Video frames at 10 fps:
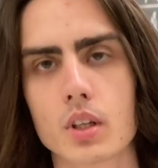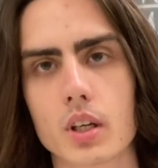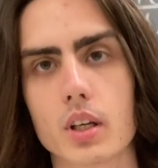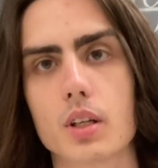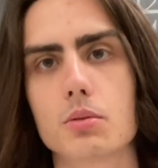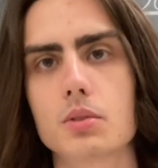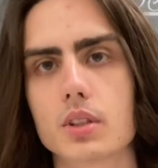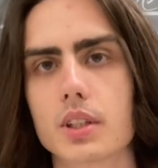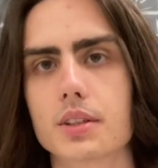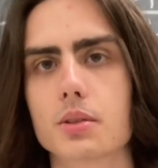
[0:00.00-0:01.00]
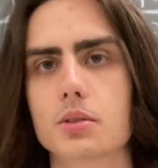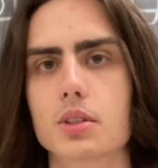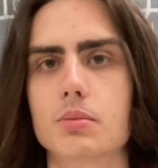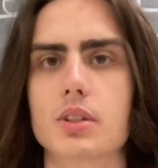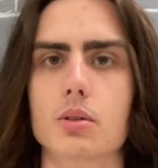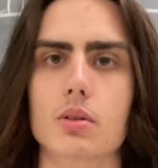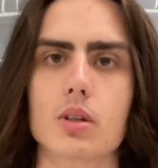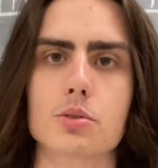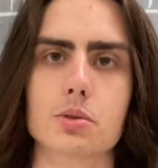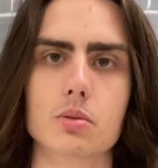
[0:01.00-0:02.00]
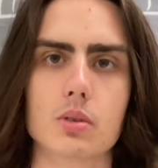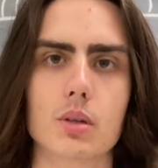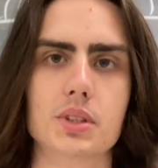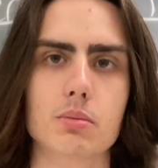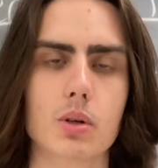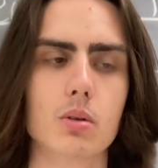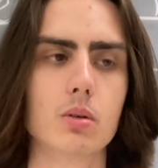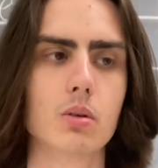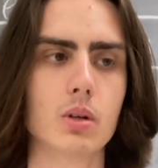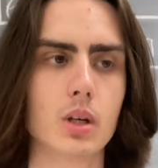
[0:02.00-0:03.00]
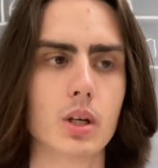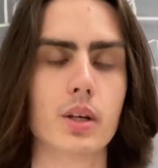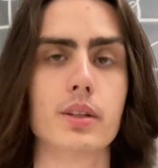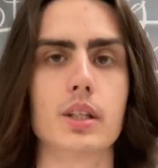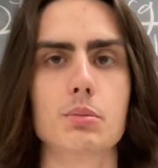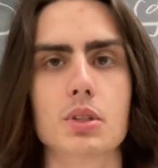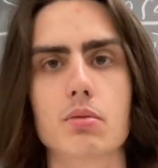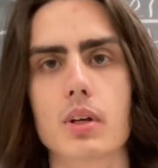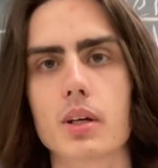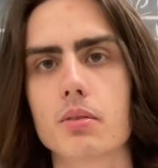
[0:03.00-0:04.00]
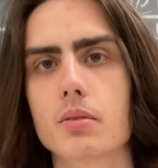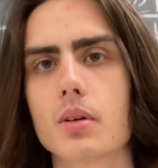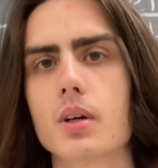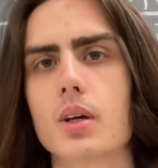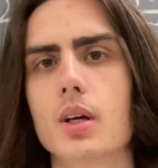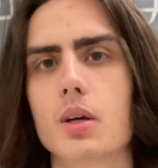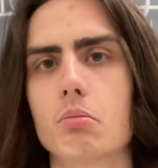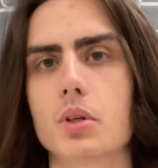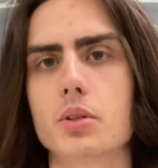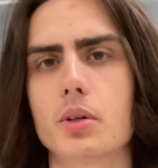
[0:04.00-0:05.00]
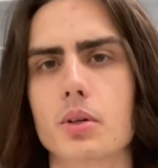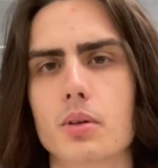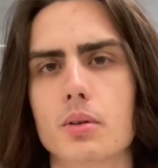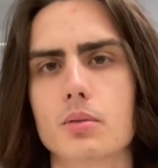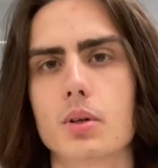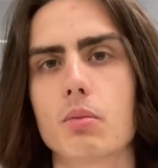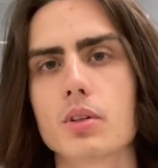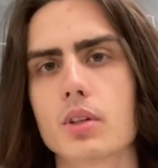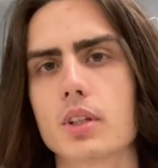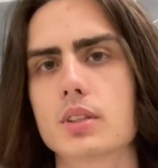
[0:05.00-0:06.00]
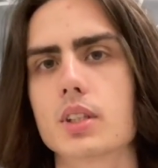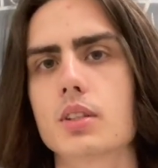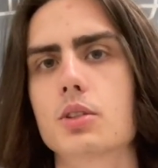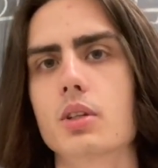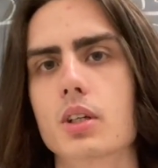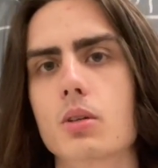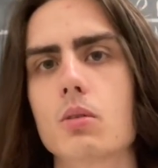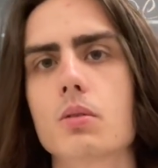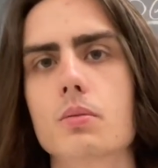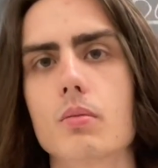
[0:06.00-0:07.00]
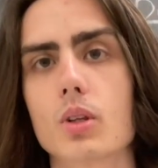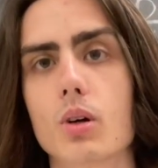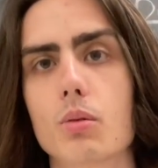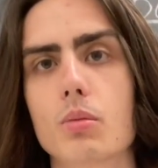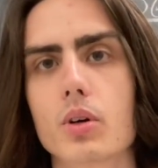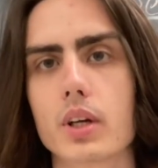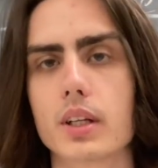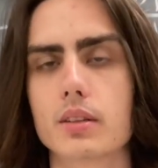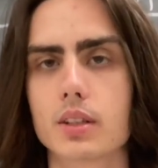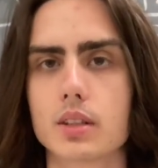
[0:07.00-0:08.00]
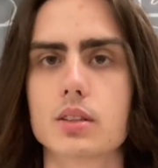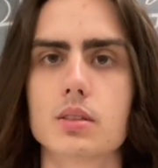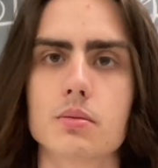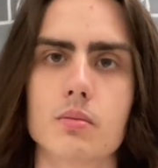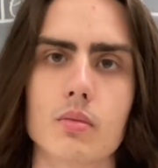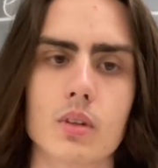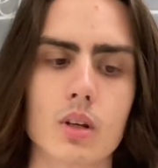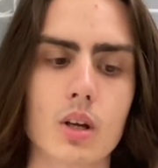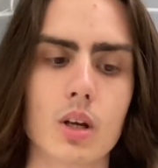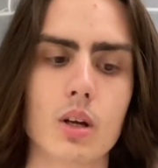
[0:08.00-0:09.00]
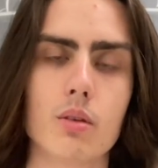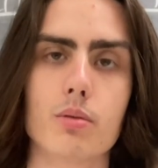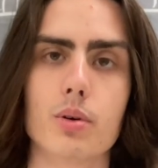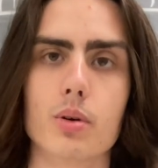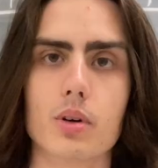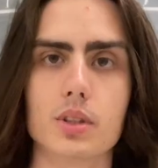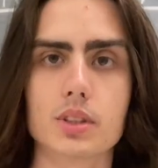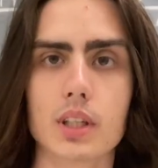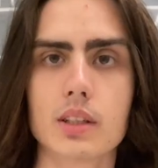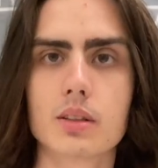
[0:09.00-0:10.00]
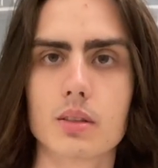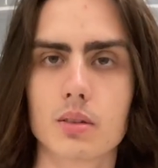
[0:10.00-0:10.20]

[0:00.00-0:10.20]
And I do think that there are some that are also optimal times of life, but the one inside the triangle are more intense for a side,